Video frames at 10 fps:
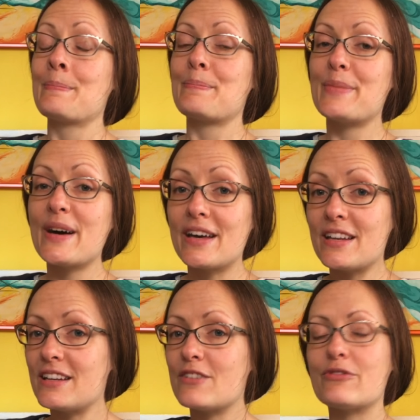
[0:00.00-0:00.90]

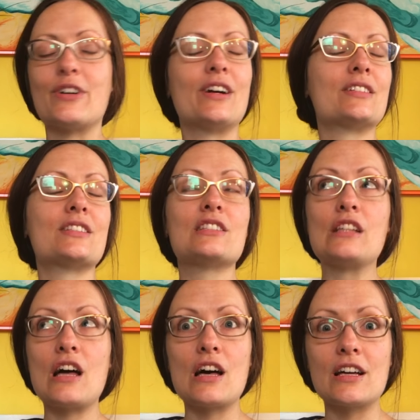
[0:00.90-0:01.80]
But for as
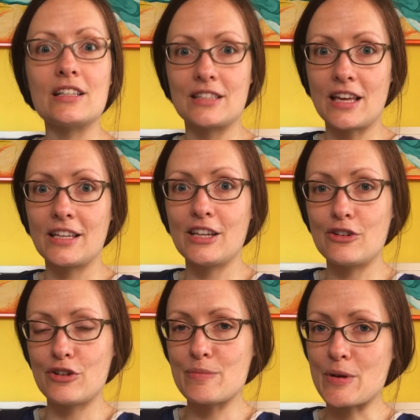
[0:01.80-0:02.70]
long as I can
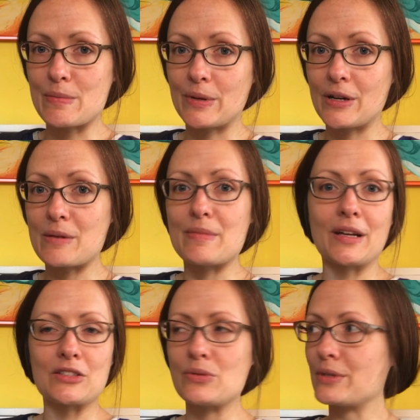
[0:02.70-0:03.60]
remember,
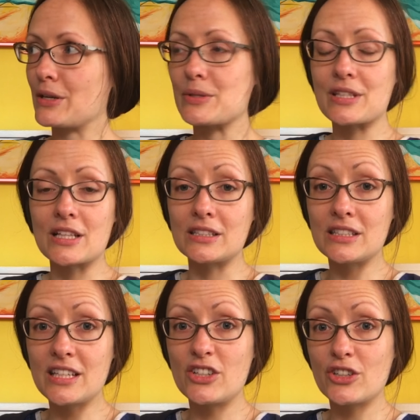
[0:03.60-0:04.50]
back to when I was a
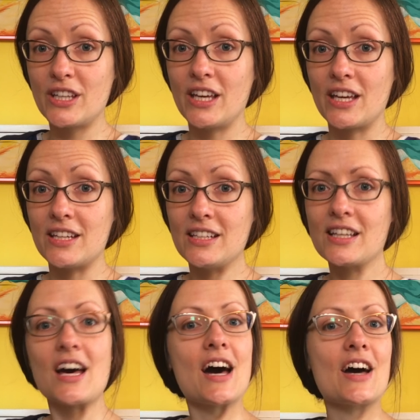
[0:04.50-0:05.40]
little kid,
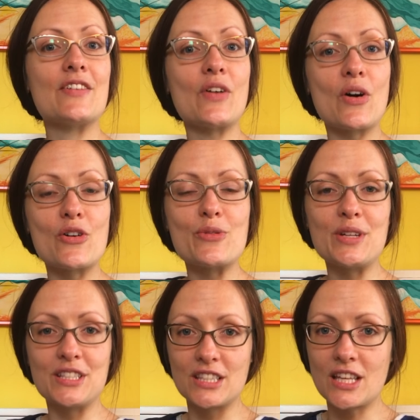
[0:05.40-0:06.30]
I've
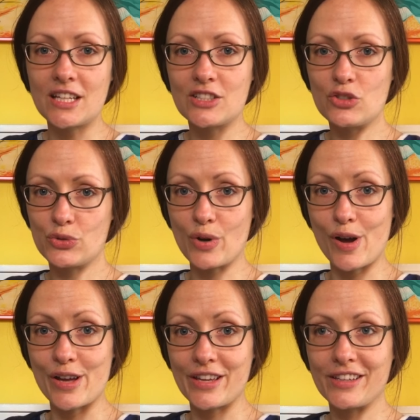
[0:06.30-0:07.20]
always liked
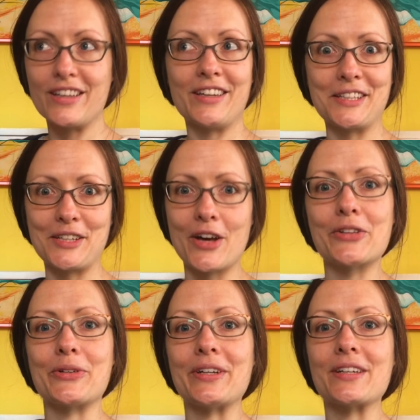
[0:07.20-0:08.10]
drawing and
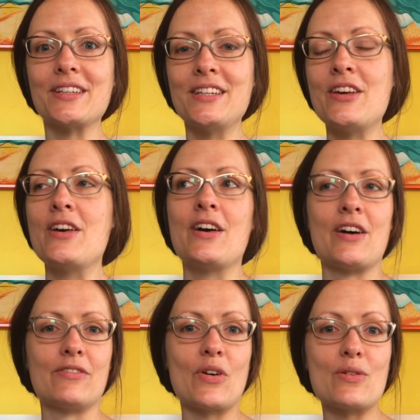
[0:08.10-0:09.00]
coloring.
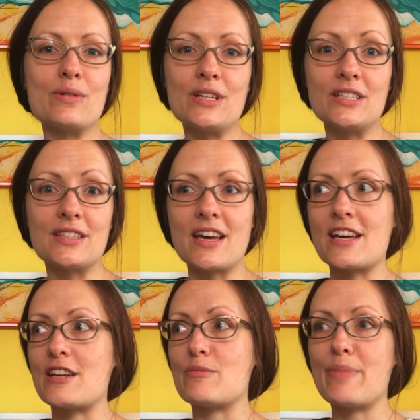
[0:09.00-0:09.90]
I've always
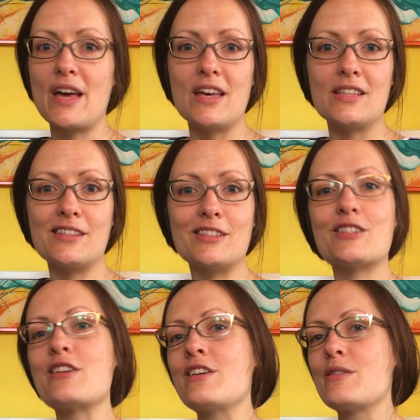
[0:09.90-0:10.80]
had pens,
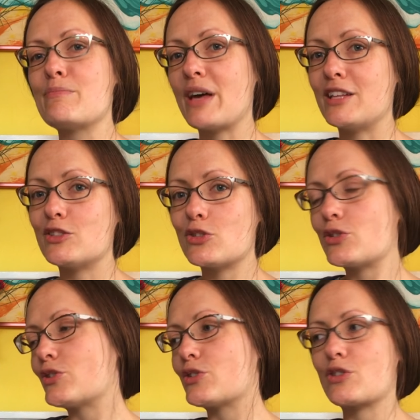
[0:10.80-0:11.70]

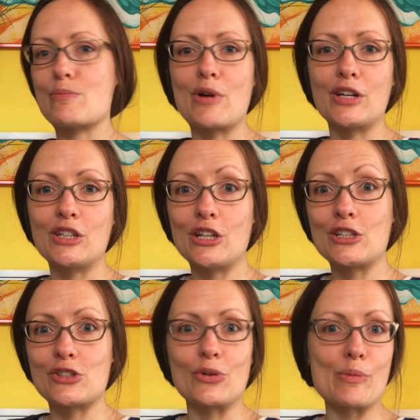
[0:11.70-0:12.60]
pencils,
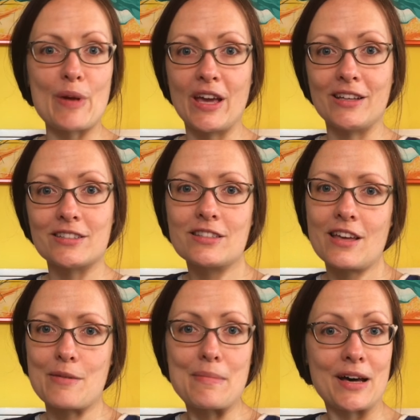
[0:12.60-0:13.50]
markers, or paints
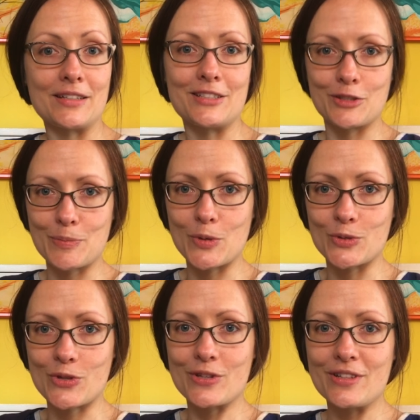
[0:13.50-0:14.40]
at my
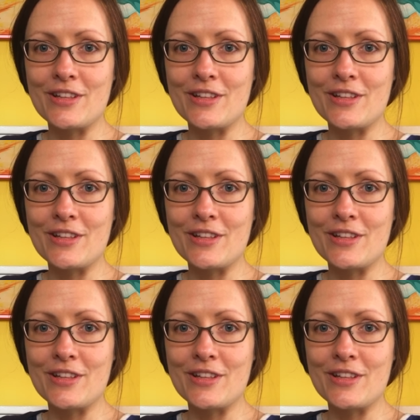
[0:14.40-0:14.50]
disposal.